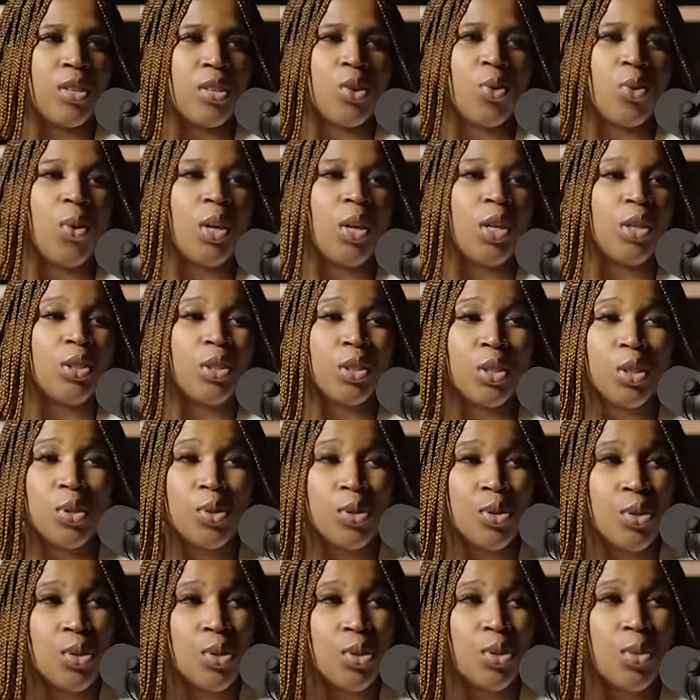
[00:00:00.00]
So what you're
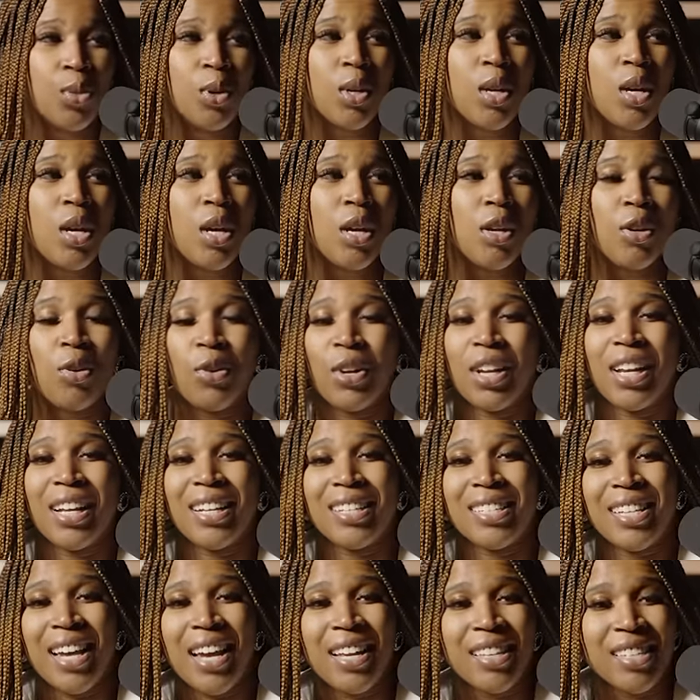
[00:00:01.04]
used to, you're getting
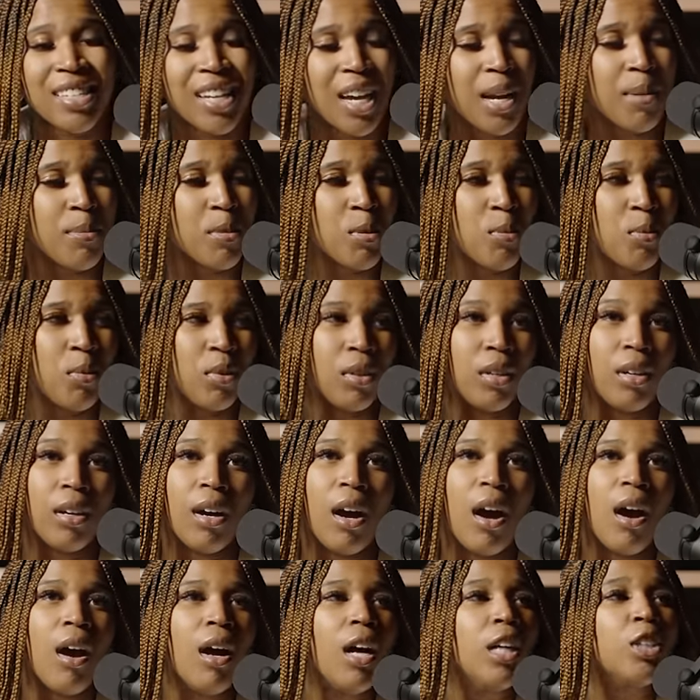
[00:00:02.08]
10 times,
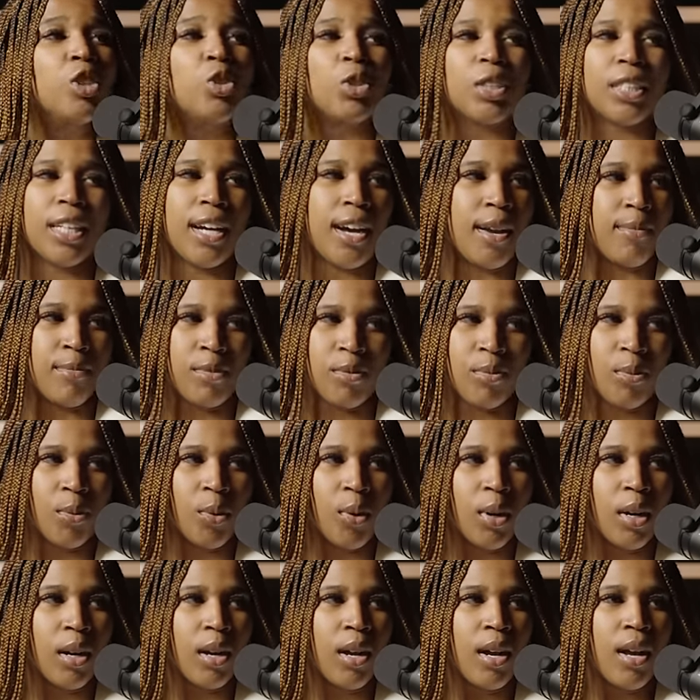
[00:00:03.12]
100 times more.